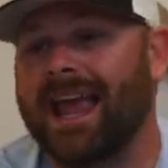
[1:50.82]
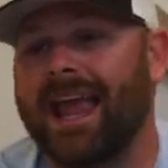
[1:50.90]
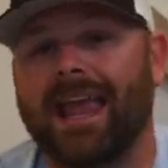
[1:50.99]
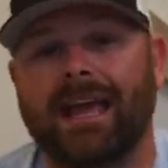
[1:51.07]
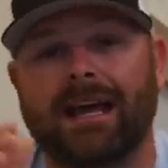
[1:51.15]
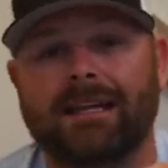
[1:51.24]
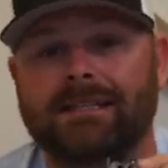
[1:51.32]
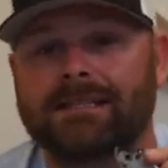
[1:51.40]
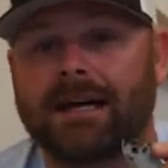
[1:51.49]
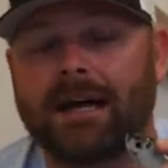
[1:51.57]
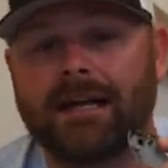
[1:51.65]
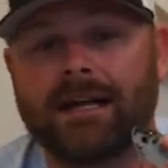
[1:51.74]
and
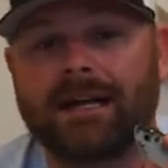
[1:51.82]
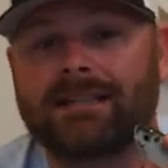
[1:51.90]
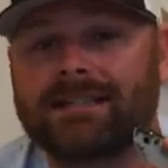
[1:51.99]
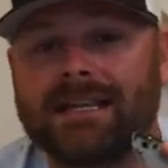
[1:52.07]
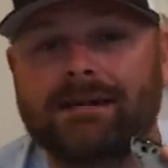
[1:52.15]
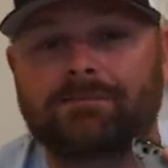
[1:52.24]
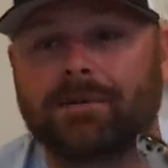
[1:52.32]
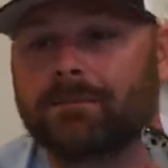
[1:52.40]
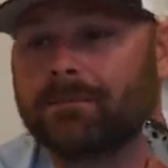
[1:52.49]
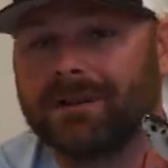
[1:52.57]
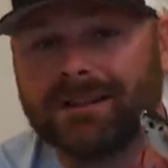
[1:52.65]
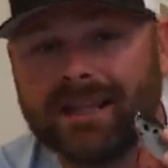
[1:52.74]
uh, a deep
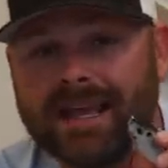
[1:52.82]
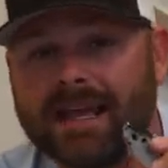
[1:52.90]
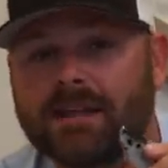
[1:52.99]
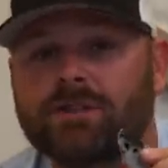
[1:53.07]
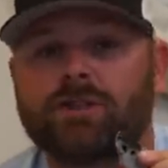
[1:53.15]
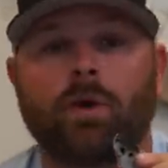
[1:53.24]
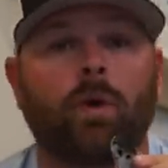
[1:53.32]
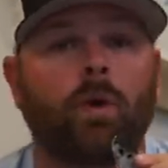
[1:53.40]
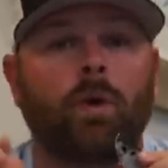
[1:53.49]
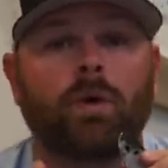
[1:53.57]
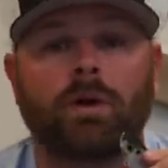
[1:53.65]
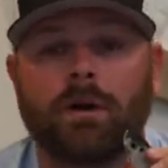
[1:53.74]
ledge
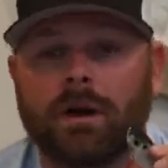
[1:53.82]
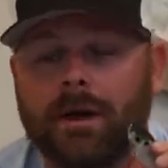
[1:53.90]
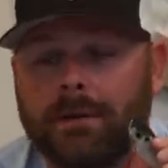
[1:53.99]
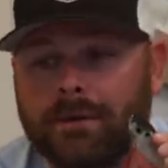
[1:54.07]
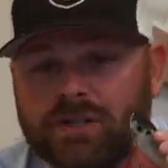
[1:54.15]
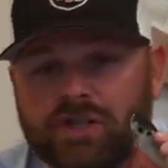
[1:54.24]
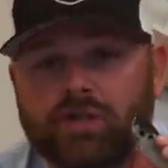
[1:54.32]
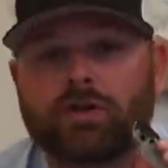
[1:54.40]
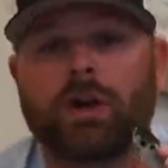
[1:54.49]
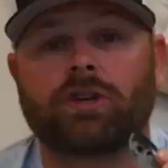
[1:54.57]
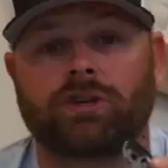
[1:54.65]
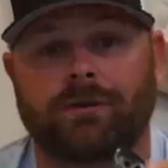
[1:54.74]
or
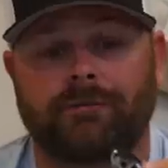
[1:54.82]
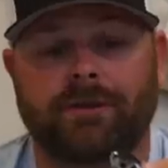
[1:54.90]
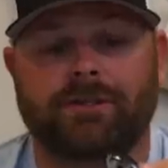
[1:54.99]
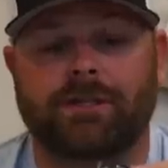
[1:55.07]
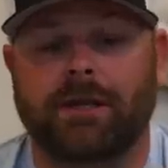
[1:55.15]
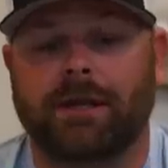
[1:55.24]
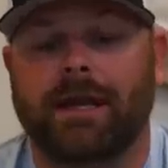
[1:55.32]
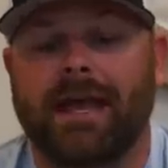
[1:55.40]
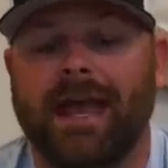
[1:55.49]
structure fishing.